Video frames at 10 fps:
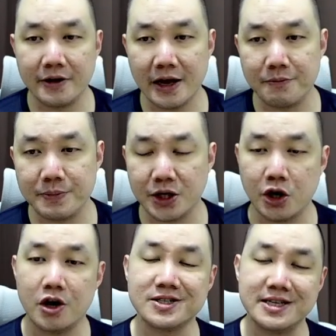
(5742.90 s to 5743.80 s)

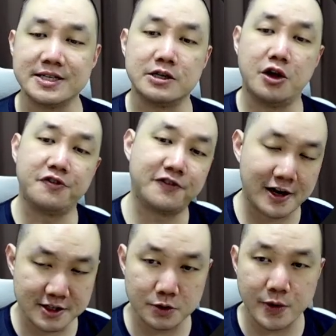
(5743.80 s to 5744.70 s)
because it is a lot
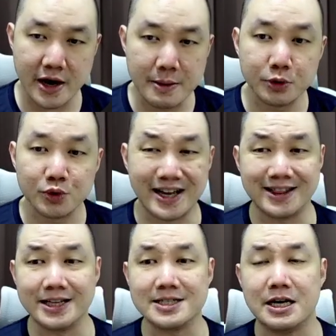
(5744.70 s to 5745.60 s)
faster, we are able to get
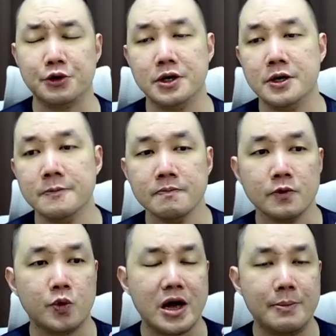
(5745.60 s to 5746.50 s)
things out.
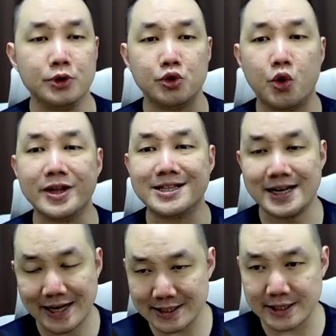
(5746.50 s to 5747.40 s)
We are able to go and
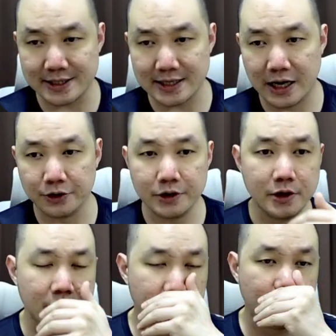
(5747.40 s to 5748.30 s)
test things out,
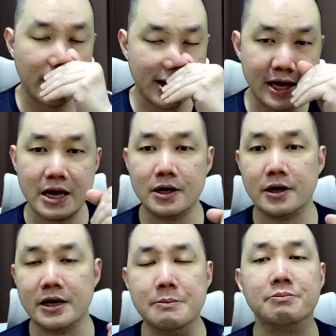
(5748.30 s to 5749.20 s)
go and
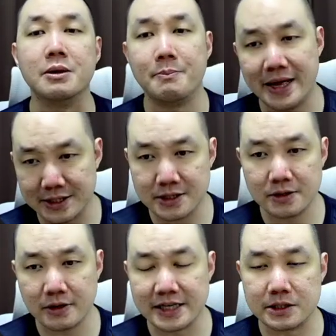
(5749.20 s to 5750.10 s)
implement,
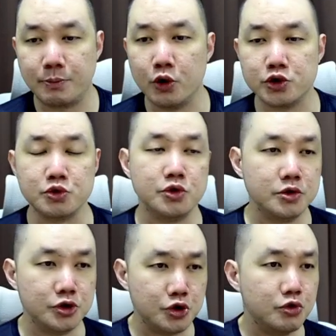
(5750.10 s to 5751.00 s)
as opposed to
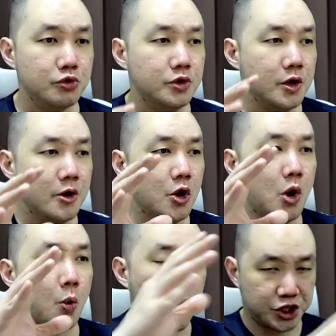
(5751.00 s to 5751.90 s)
you
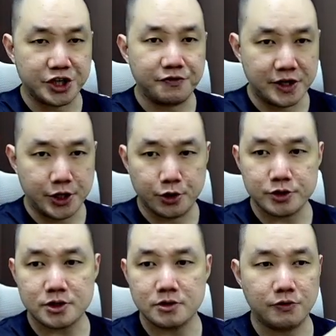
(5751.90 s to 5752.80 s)
watching
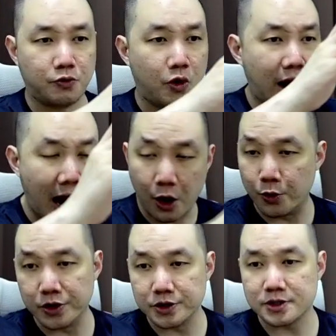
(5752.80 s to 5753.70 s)
videos for
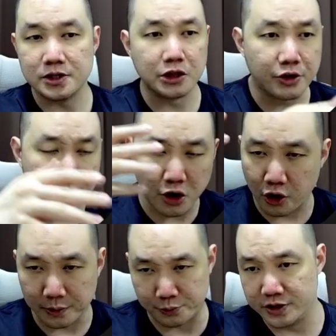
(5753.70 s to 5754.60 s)
hours, learning all the
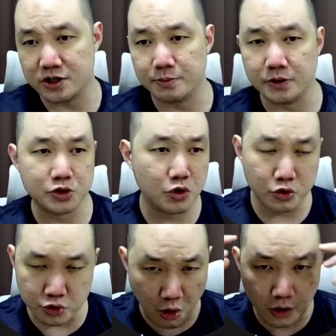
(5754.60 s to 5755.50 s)
principles, go
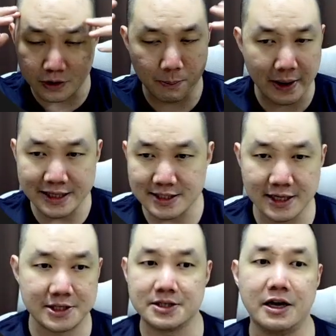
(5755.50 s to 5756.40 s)
through all the mindset
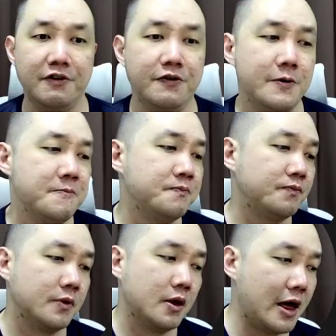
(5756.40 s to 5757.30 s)
stuff,
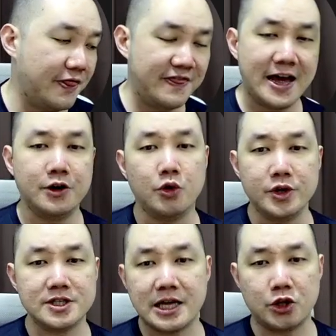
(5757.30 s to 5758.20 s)
and then only
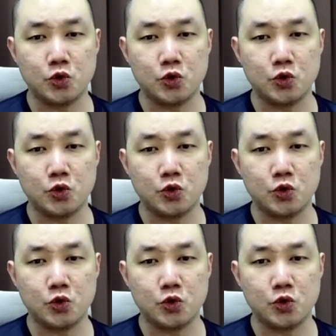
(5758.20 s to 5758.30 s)
started to